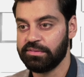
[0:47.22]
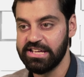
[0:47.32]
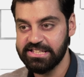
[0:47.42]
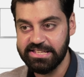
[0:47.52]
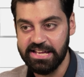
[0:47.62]

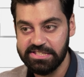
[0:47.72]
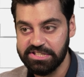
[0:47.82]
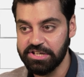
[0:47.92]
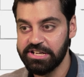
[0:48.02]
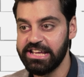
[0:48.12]
This has
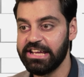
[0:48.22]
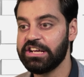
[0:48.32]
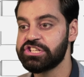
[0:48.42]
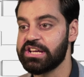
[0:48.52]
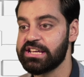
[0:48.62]
turned
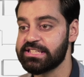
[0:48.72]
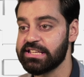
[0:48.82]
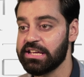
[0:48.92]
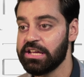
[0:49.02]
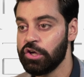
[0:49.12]
English
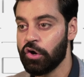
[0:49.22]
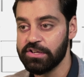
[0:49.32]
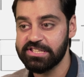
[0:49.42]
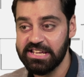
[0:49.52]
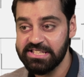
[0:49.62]
essay
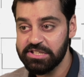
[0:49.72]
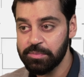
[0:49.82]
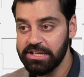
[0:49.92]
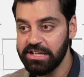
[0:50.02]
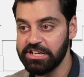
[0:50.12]

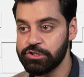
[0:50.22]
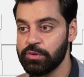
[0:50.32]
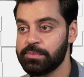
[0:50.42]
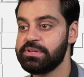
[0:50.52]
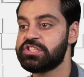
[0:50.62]
ostensibly
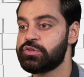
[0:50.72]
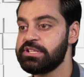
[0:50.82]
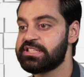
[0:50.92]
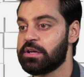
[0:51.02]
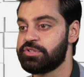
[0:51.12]
into a
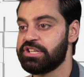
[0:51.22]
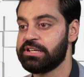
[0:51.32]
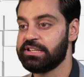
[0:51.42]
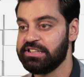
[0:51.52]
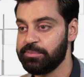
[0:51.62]
mystery
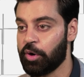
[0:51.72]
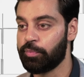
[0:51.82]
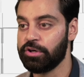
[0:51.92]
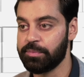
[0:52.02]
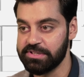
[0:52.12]
subject in the
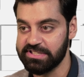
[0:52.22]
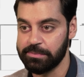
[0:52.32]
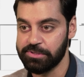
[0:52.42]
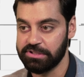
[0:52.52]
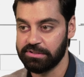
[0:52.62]
popular
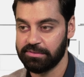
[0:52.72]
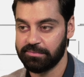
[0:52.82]
perception.